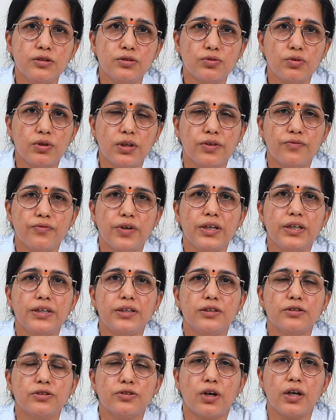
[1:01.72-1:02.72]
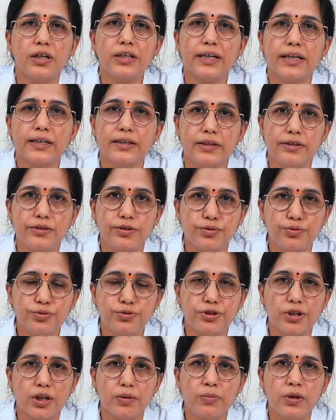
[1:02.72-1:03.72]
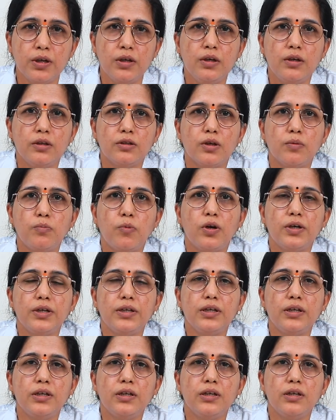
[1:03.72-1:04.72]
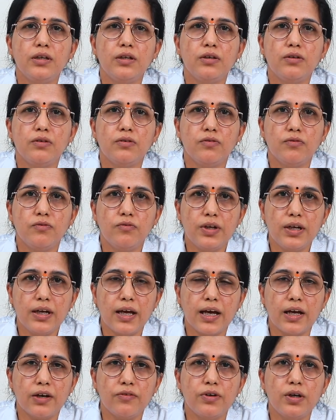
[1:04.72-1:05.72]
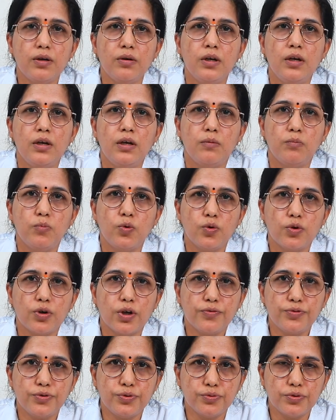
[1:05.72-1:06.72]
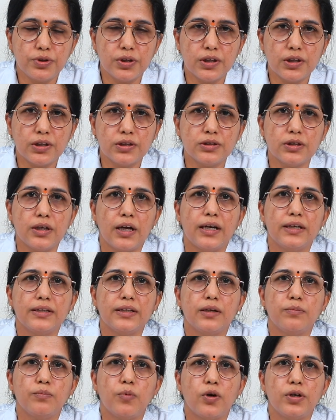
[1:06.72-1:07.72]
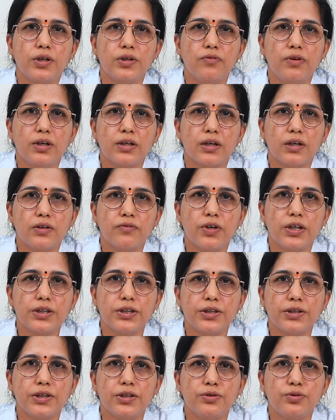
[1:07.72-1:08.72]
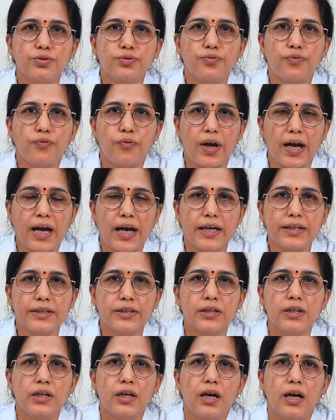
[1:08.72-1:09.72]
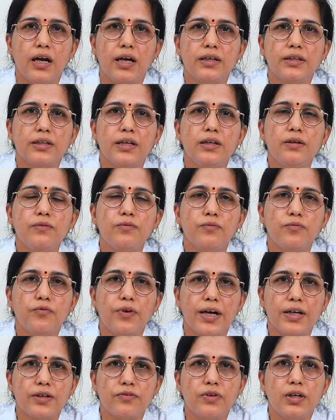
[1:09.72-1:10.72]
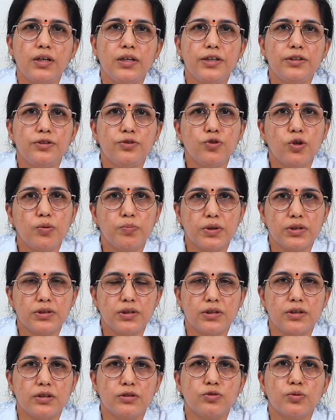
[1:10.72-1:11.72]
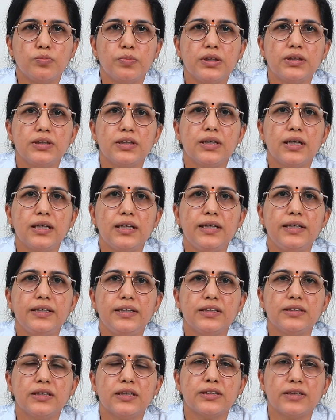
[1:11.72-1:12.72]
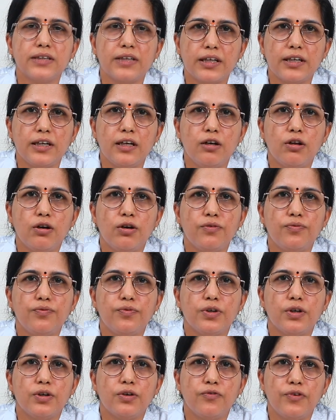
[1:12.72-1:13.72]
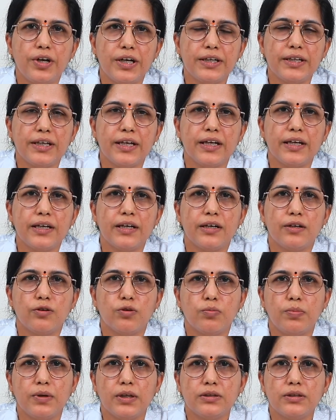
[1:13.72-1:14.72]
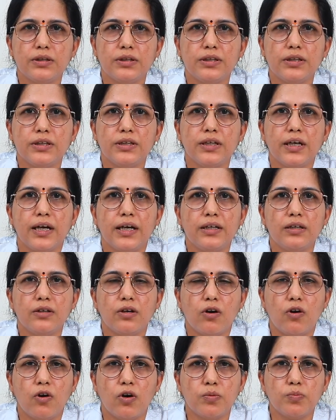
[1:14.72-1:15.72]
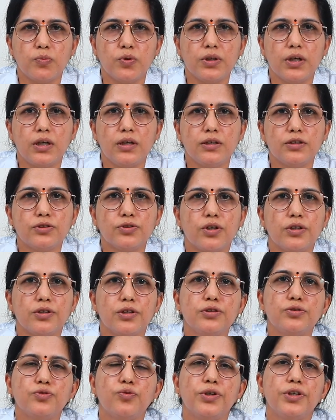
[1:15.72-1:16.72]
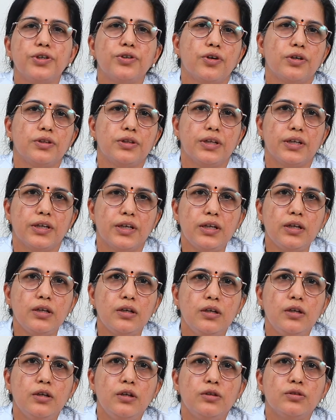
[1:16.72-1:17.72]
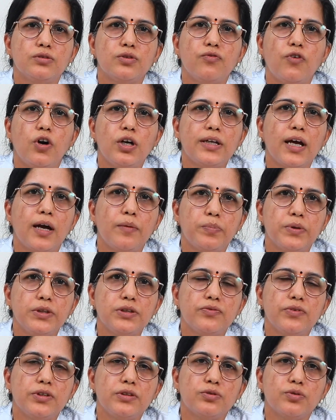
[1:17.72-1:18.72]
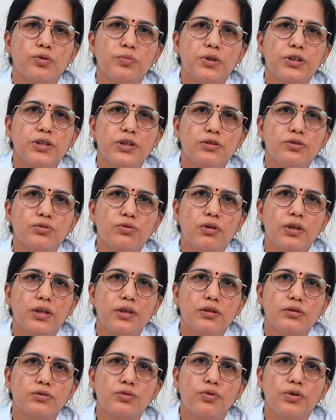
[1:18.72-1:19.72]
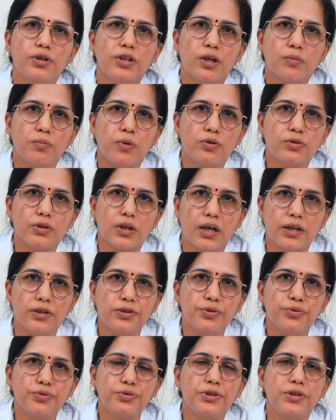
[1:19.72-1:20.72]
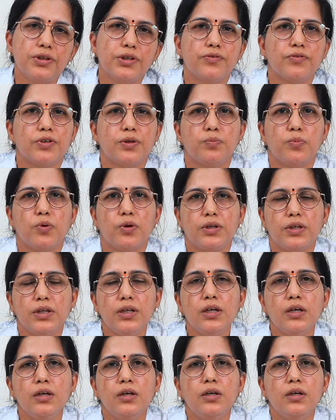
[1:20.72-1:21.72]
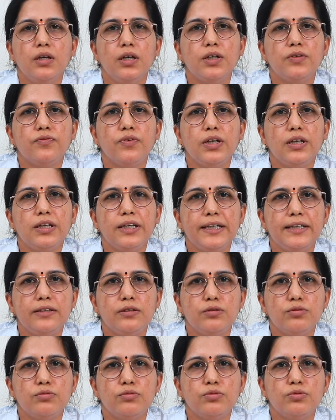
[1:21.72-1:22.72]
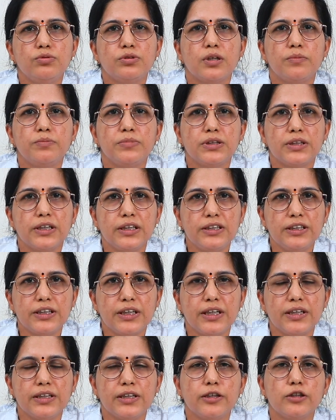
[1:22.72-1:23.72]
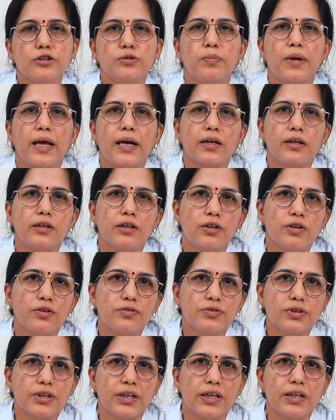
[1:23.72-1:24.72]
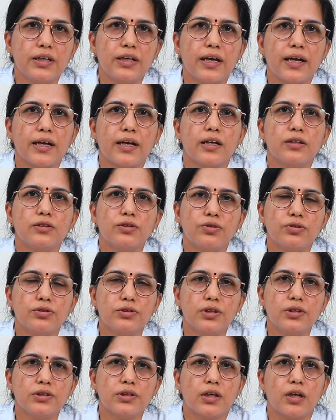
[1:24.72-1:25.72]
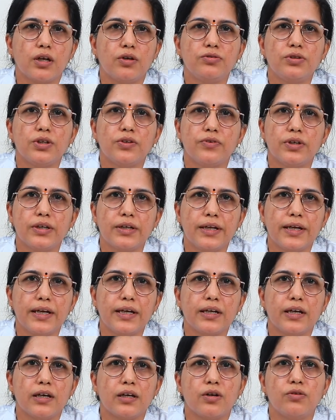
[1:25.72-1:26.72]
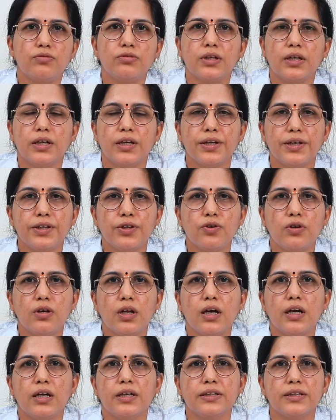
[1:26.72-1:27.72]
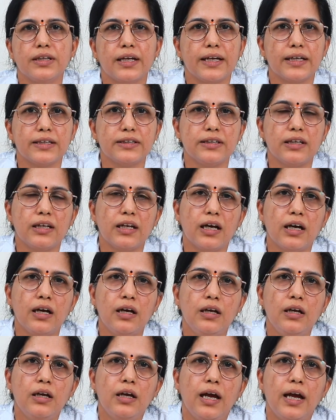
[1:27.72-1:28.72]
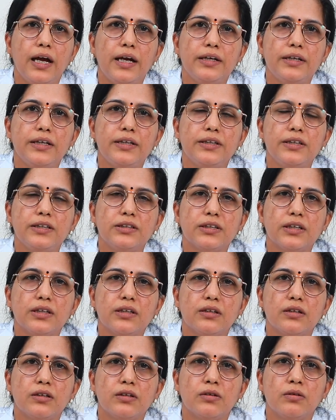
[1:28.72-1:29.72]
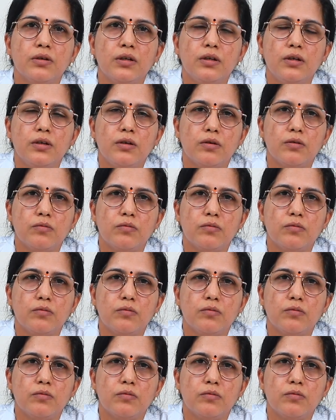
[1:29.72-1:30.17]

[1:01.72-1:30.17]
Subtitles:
insulin, when it is not getting used up, the body will have a more of sugars, and then body will convert it into fat, and then fat will lead to obesity. So basically it is a cycle of weight gain and obesity and hormonal disorders going on there. So what happens when so much insulin is going about unused in our body? It will lead to some skin changes, blackening of skin, acanthosis around our neck, around the areola, in the axilla, and it is a